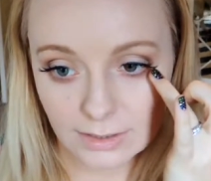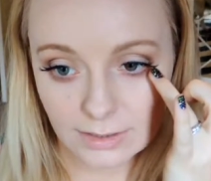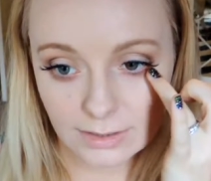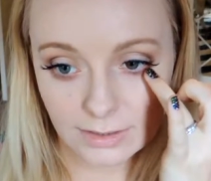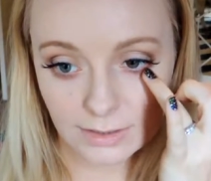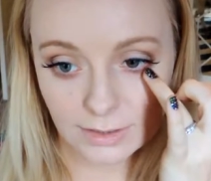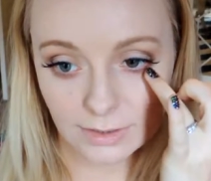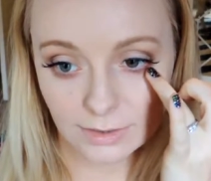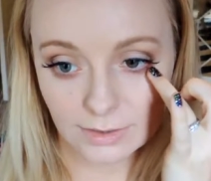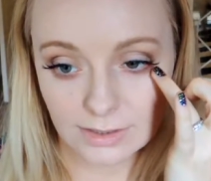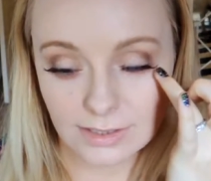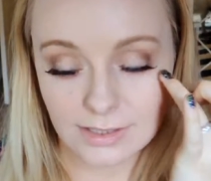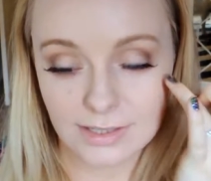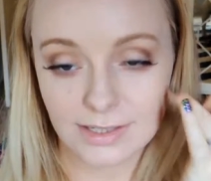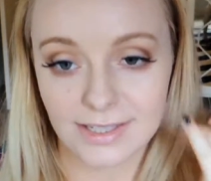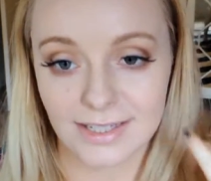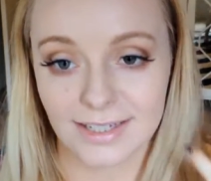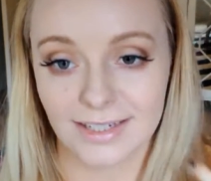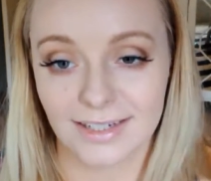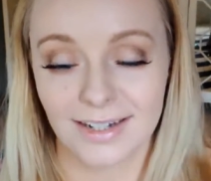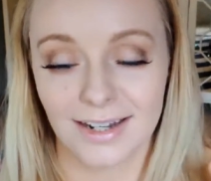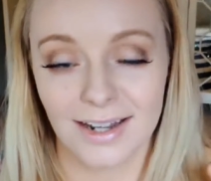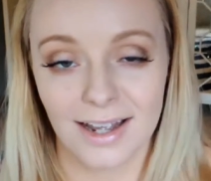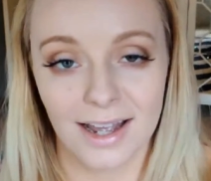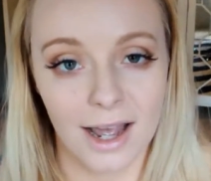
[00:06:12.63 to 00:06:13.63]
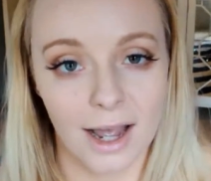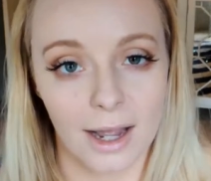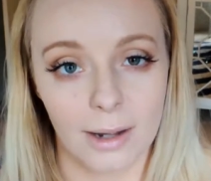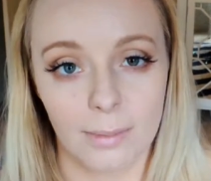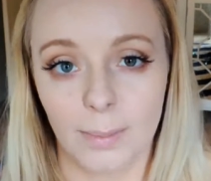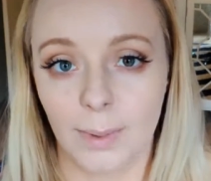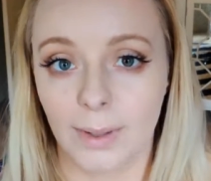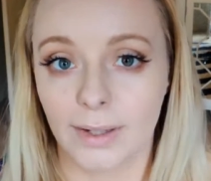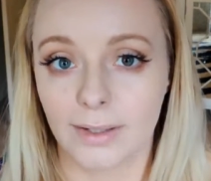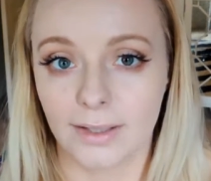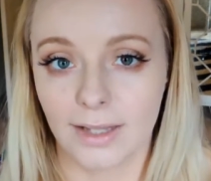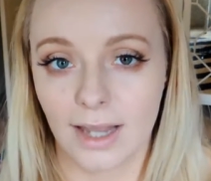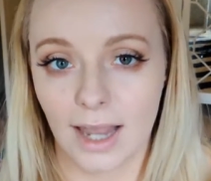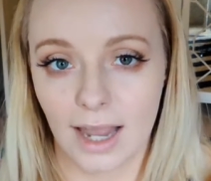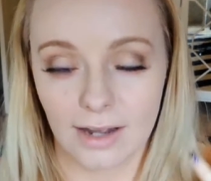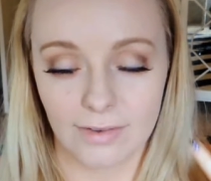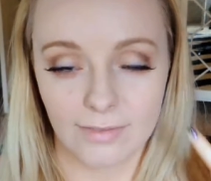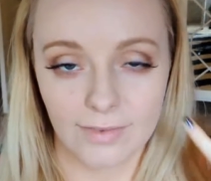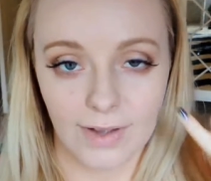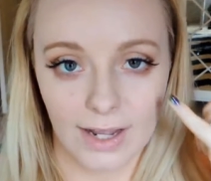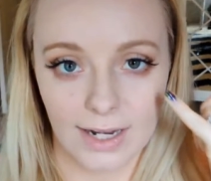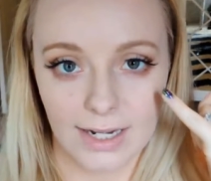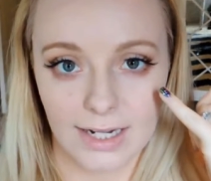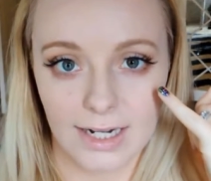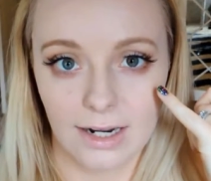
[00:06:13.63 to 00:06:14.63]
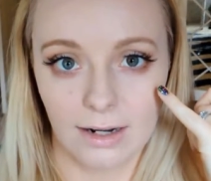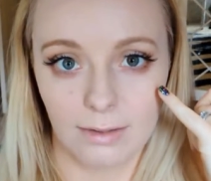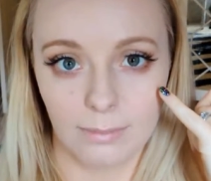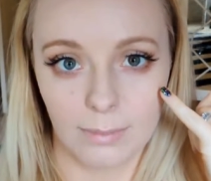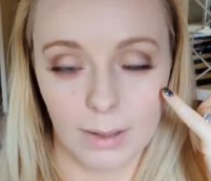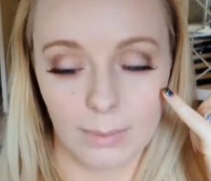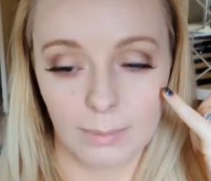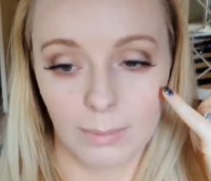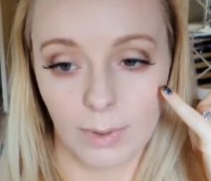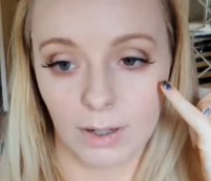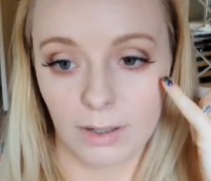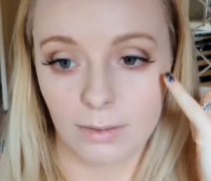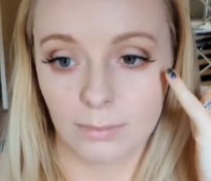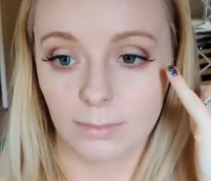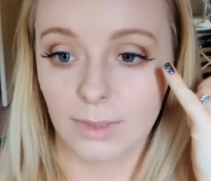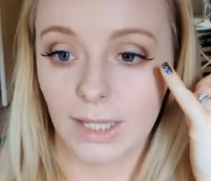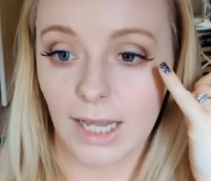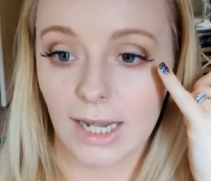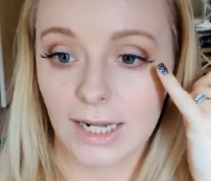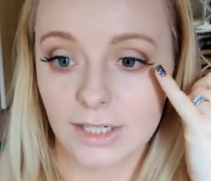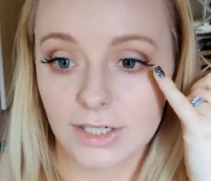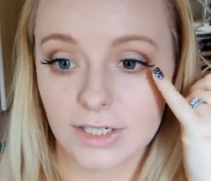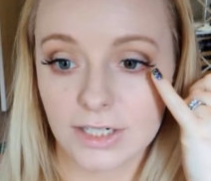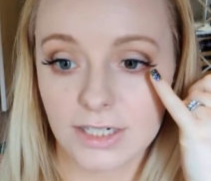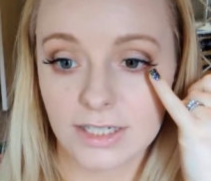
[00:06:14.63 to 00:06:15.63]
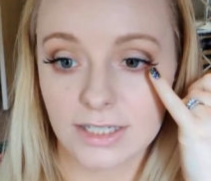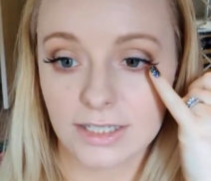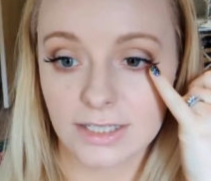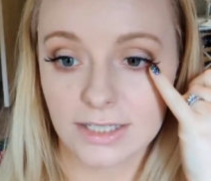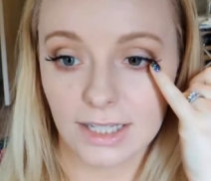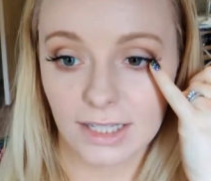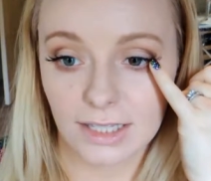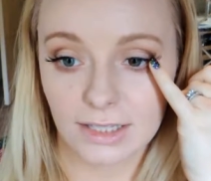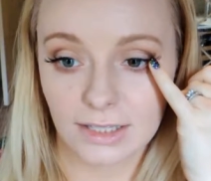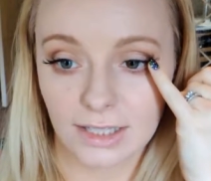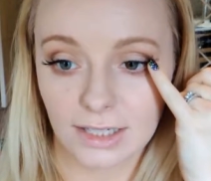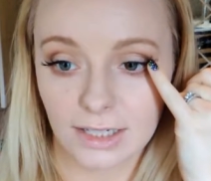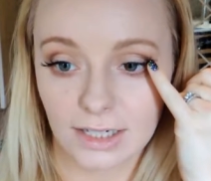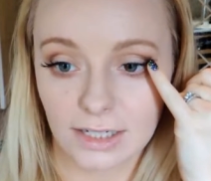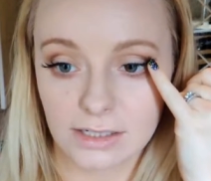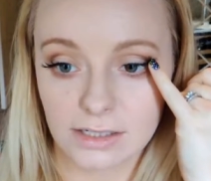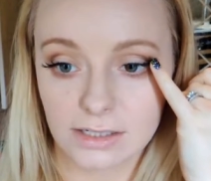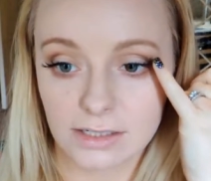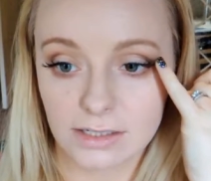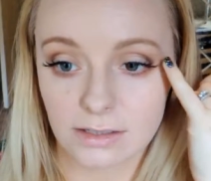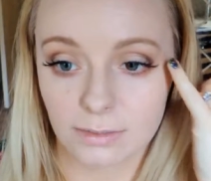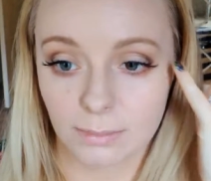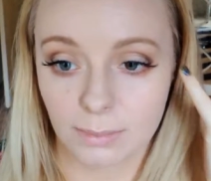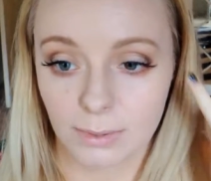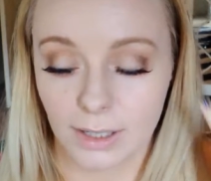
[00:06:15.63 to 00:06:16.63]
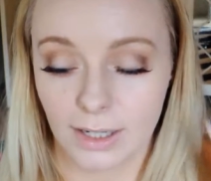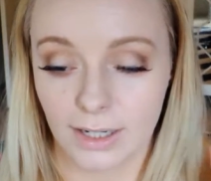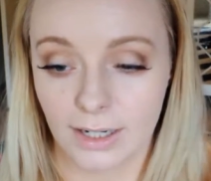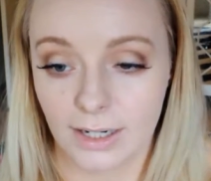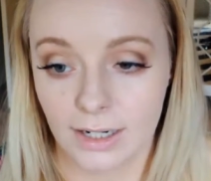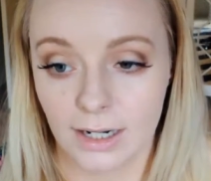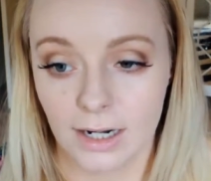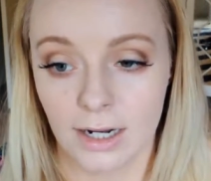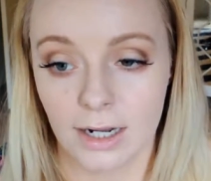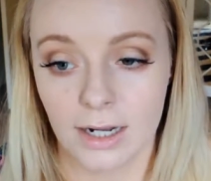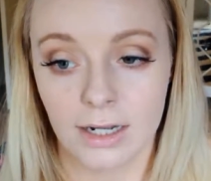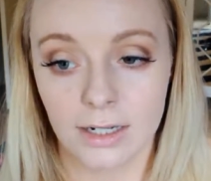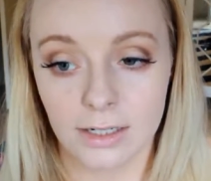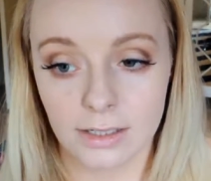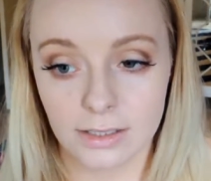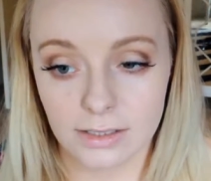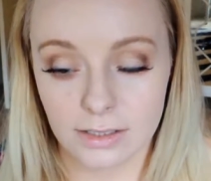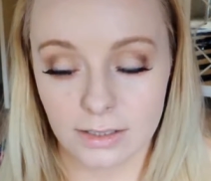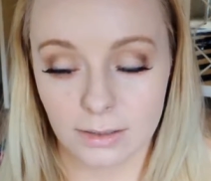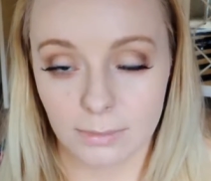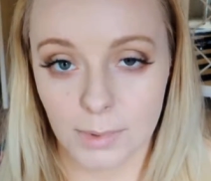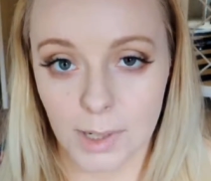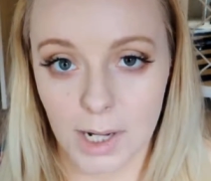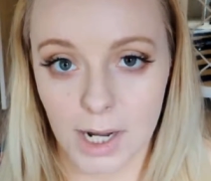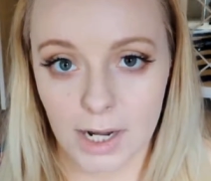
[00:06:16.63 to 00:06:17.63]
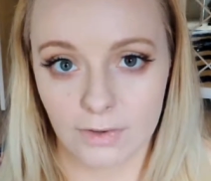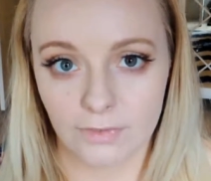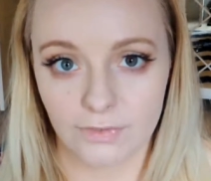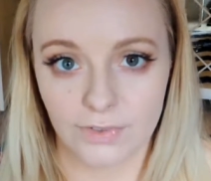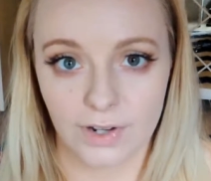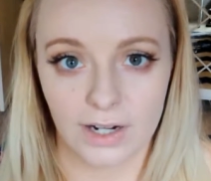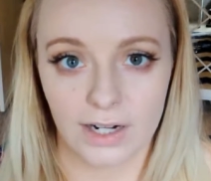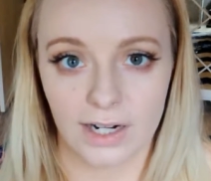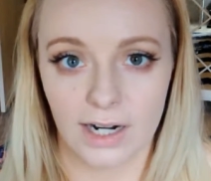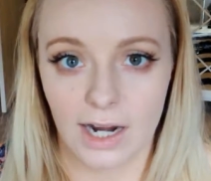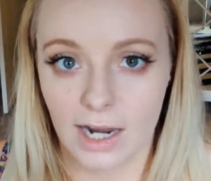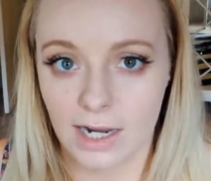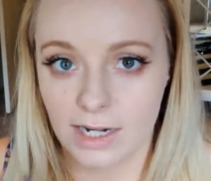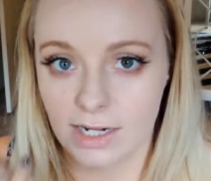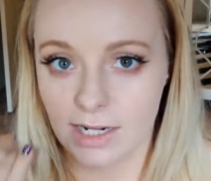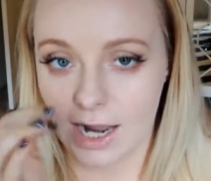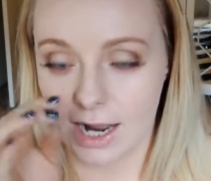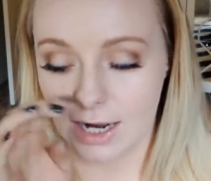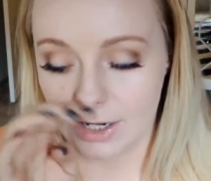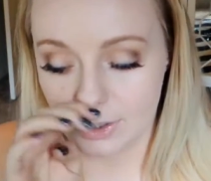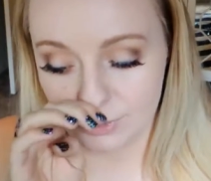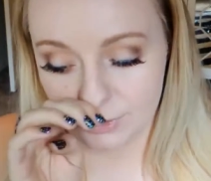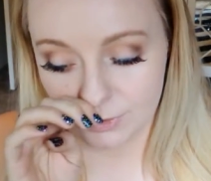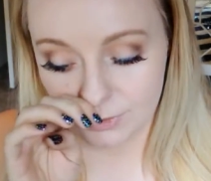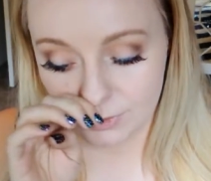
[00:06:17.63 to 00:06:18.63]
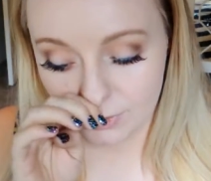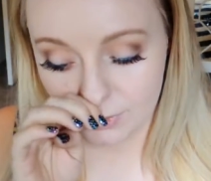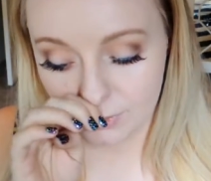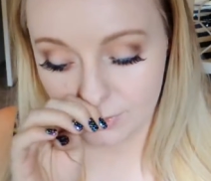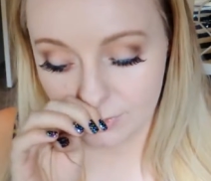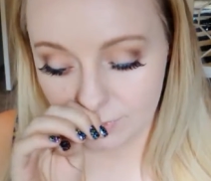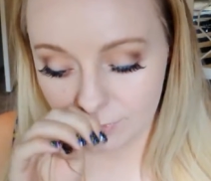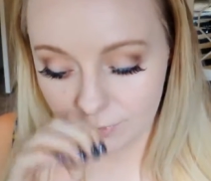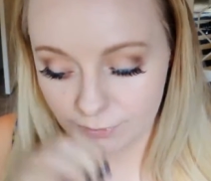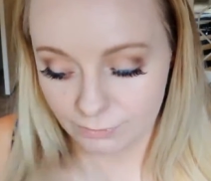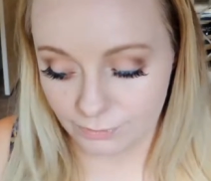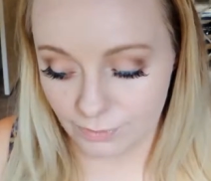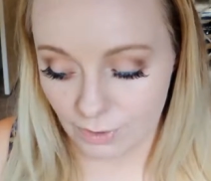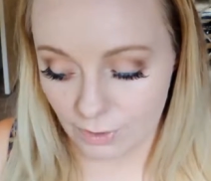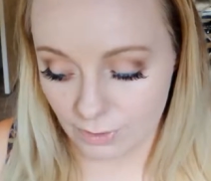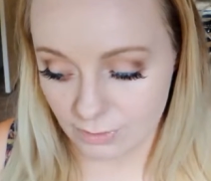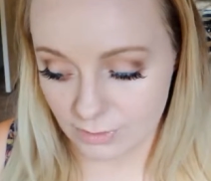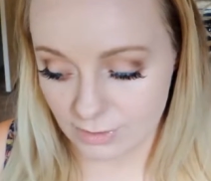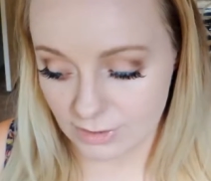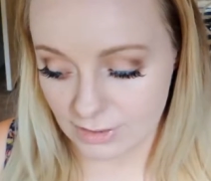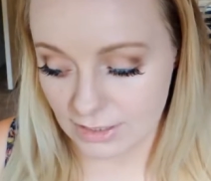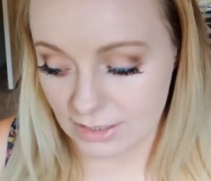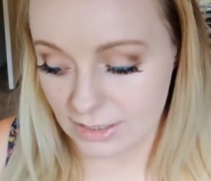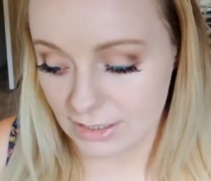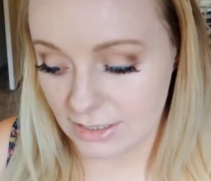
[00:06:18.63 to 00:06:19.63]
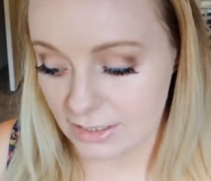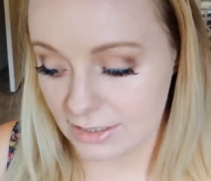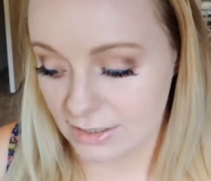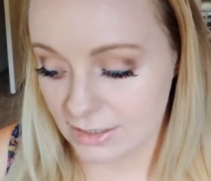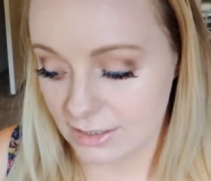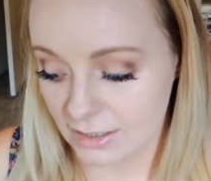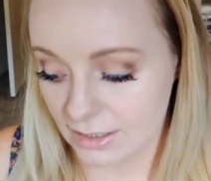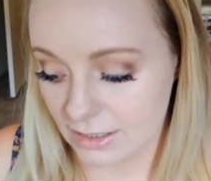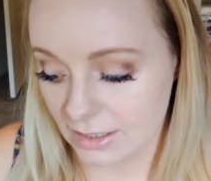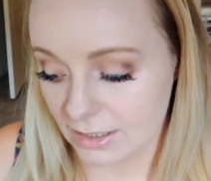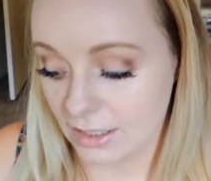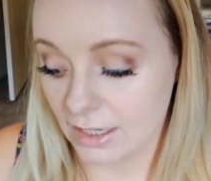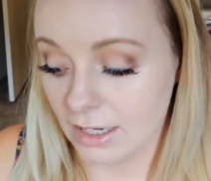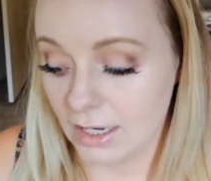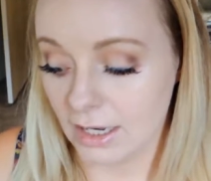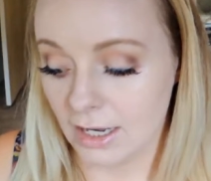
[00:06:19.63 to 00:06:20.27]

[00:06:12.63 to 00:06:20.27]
As you can see, I barely have any on my bottom lashes, and then I just applied some very natural falsies.